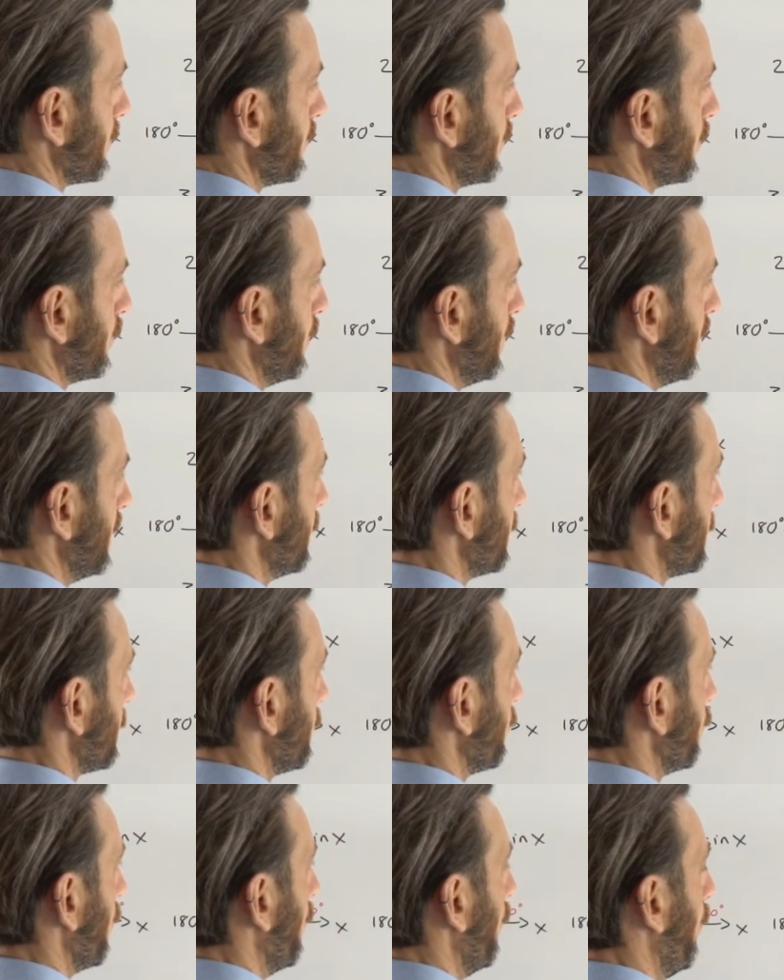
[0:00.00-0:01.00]
is between
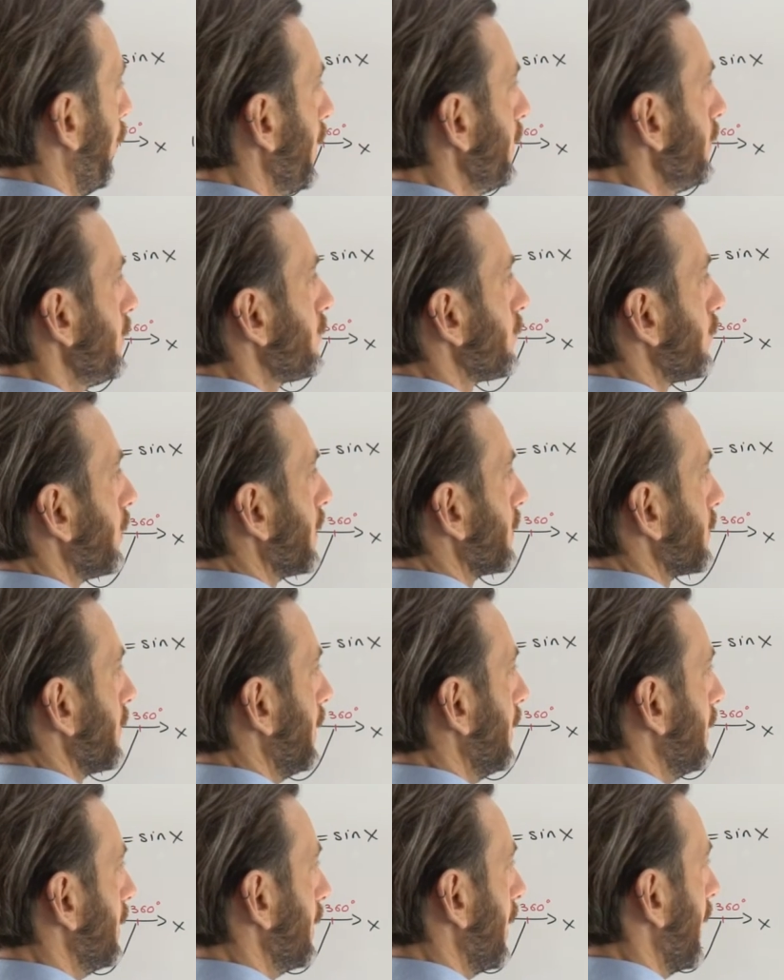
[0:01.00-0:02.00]
0 and 1, so that's
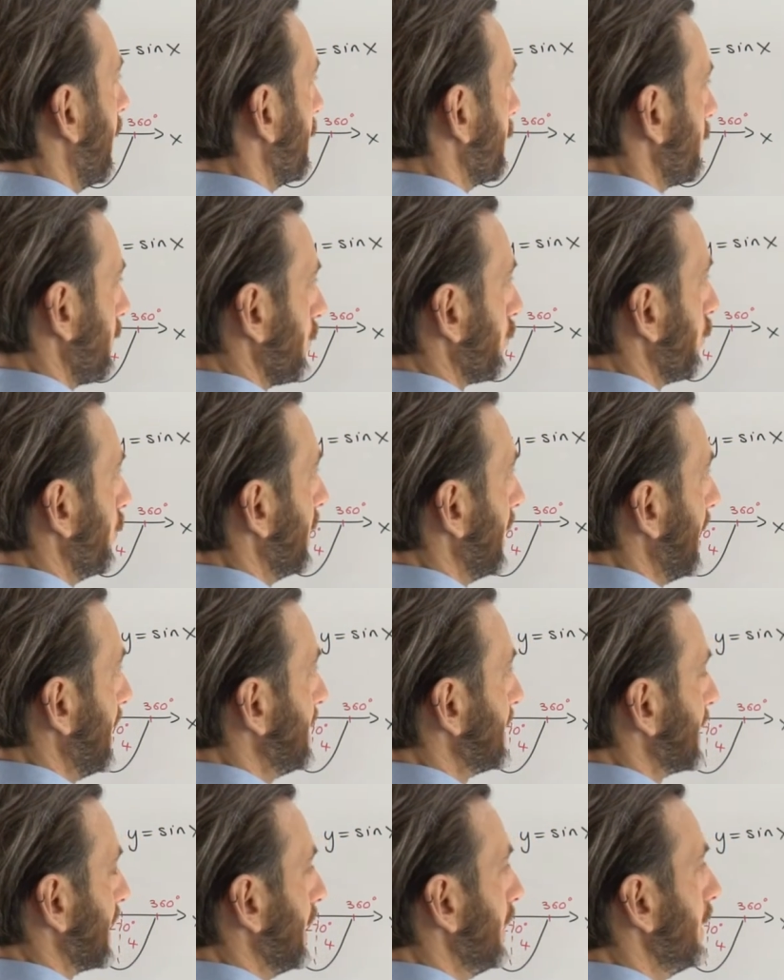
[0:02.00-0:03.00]
in 0 and
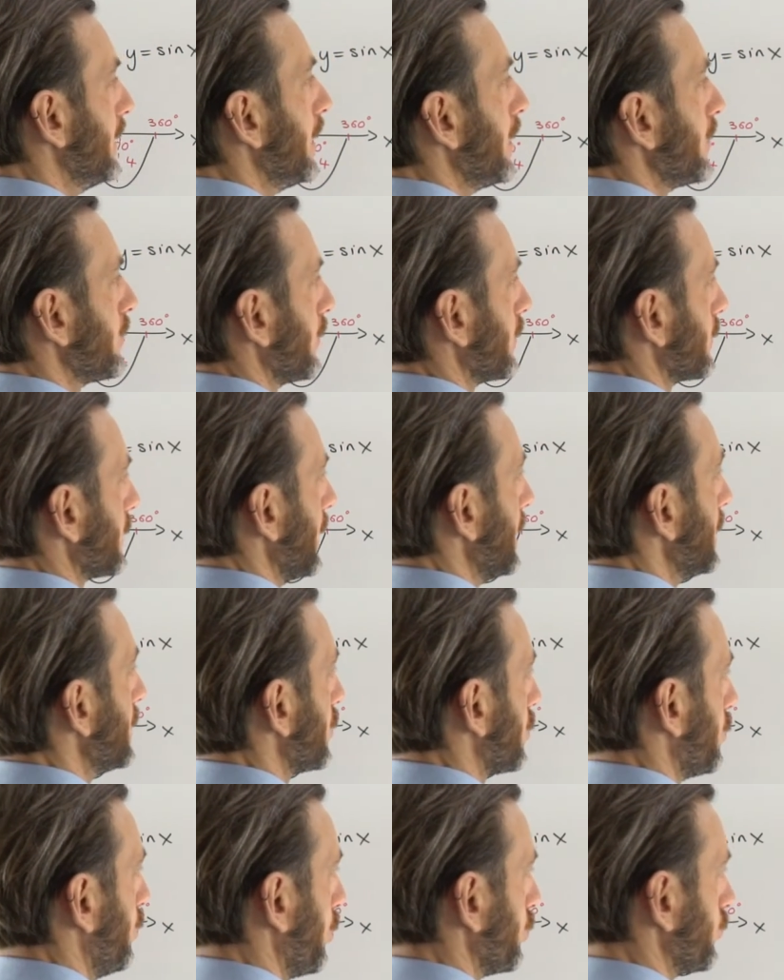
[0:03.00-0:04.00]
90, so that's
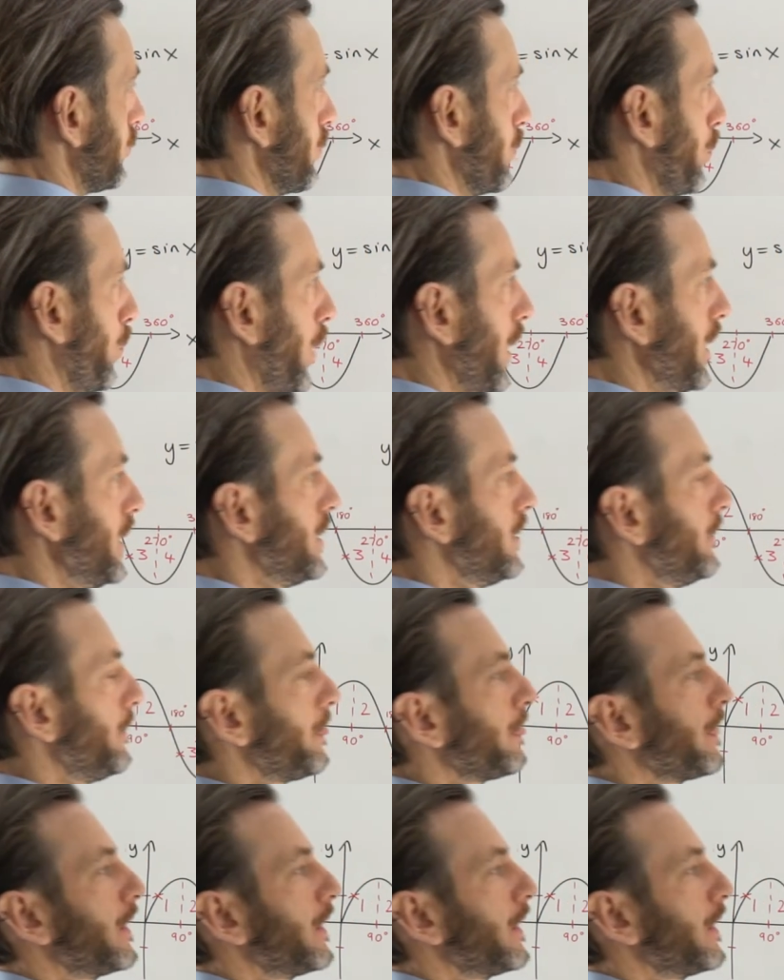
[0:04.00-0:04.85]
in quadrant 1,